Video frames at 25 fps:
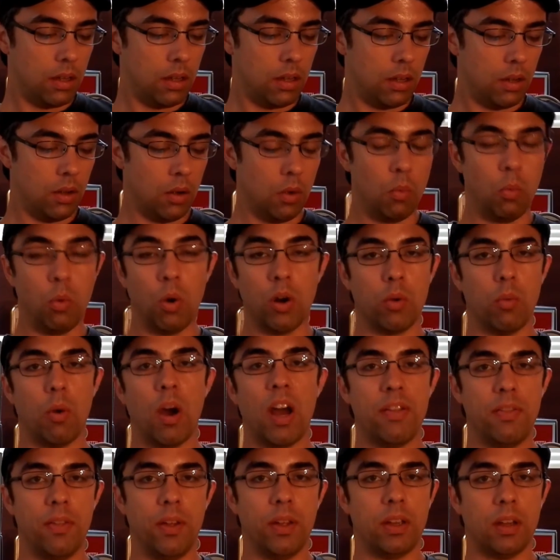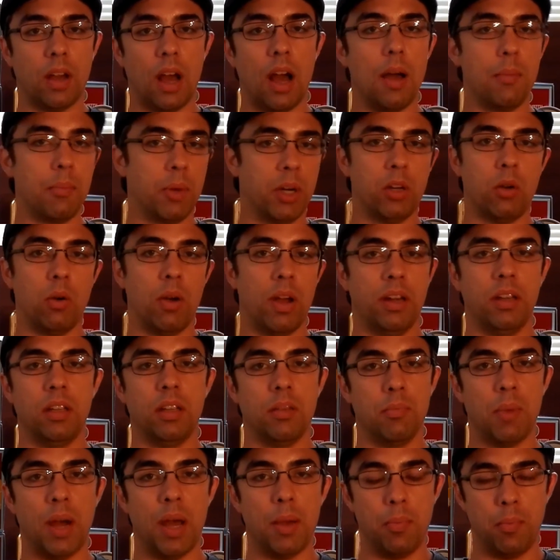What do I think? I'm going to go ahead and
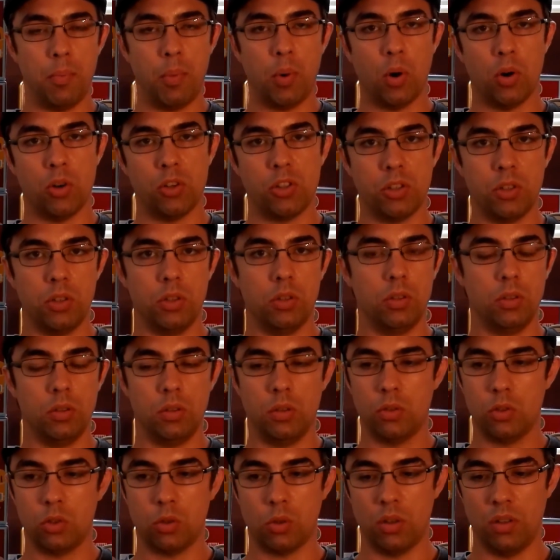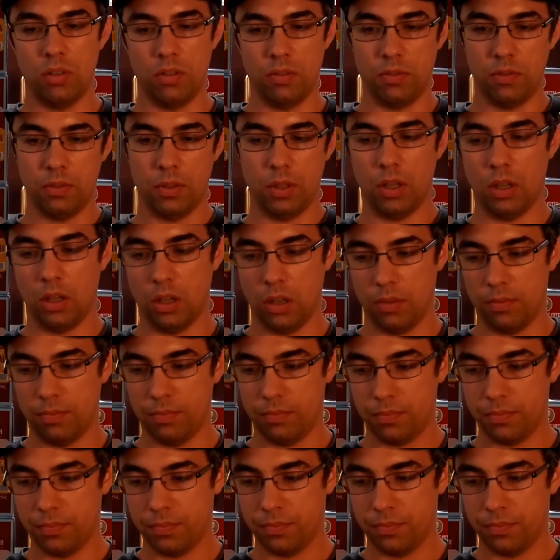give my personal sort of